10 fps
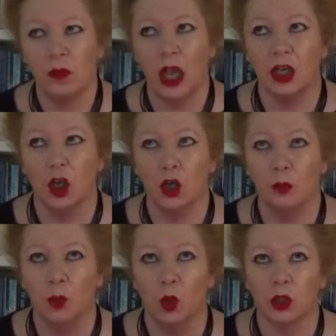and her
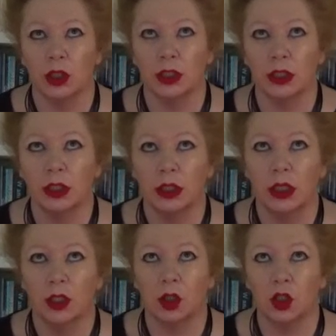book,
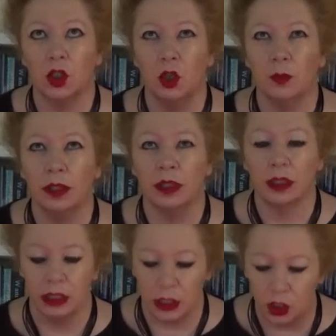The Human
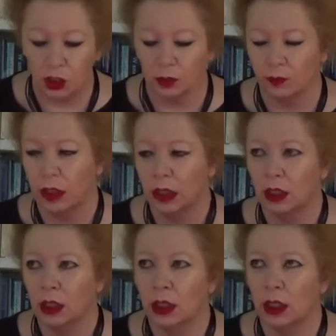Condition.
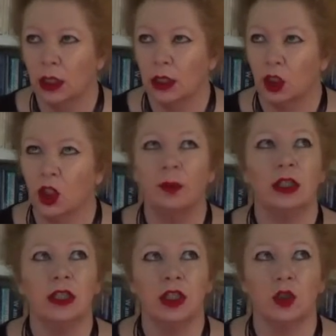The Human
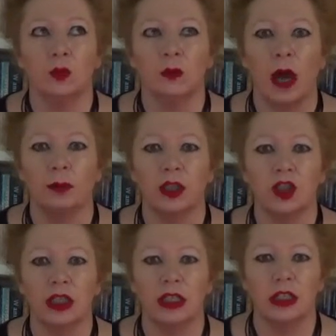Condition was published
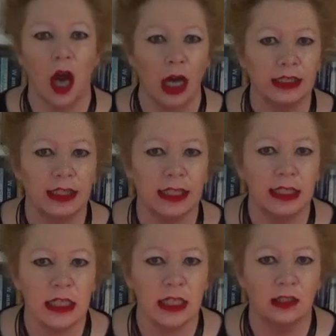in
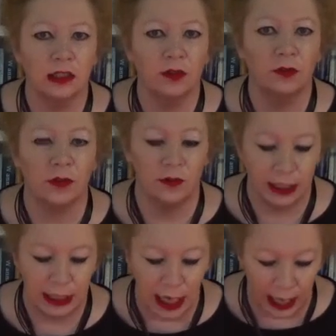
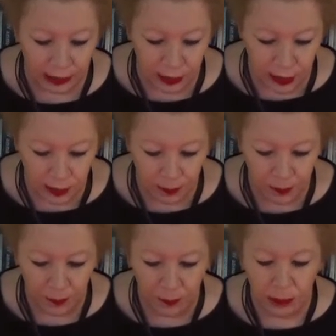1958,
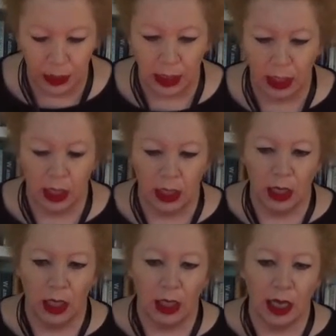
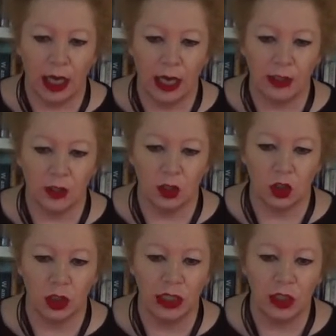and
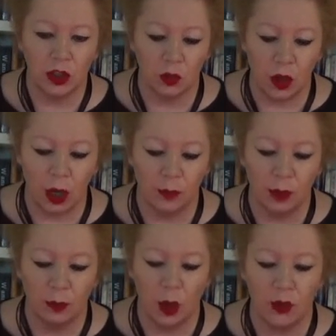she described the
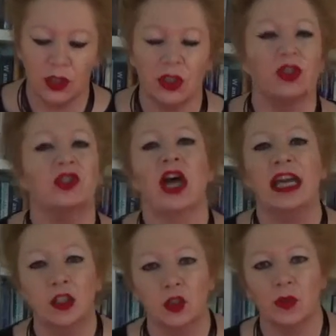most
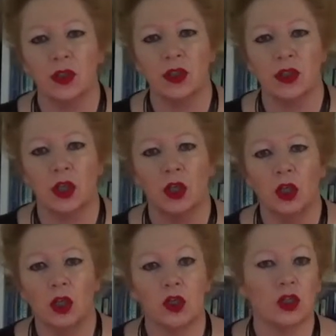dangerous
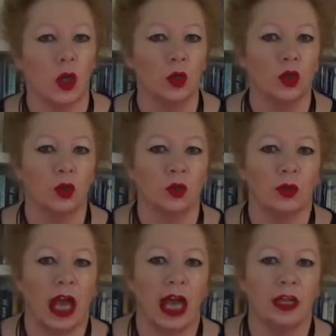
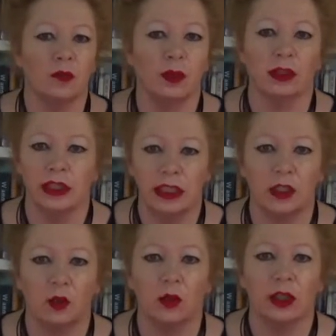social and
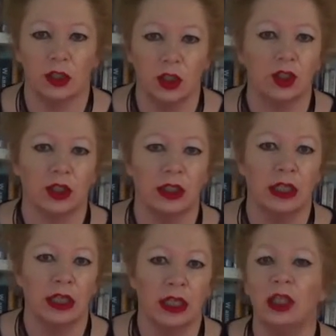political condition
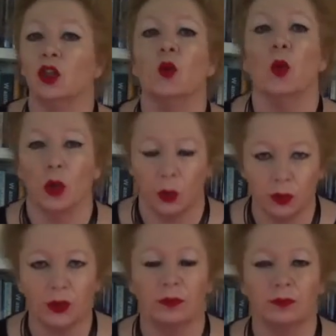in the
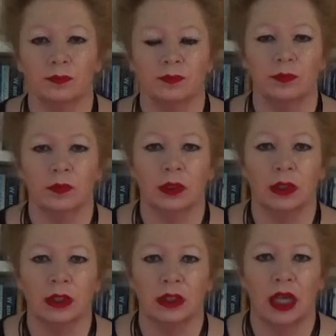world.
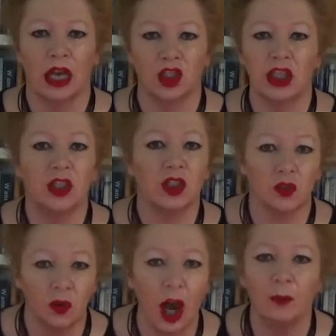And she
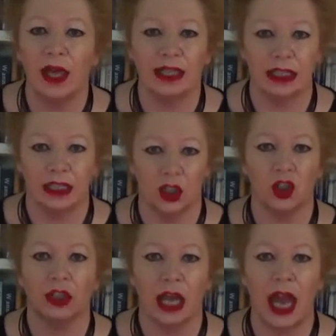described that
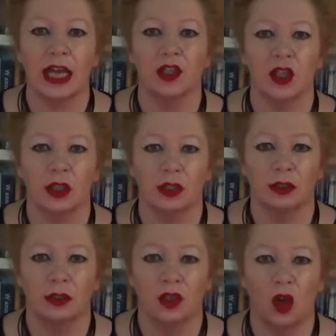condition as
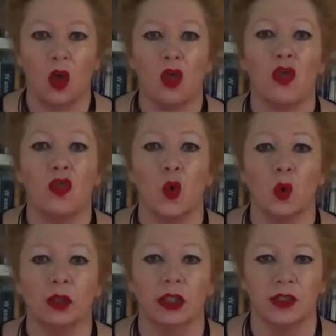
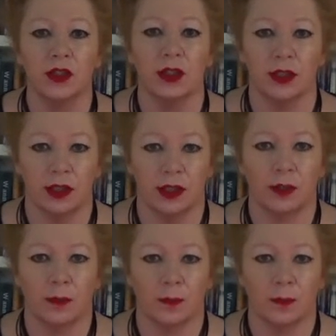thoughtlessness.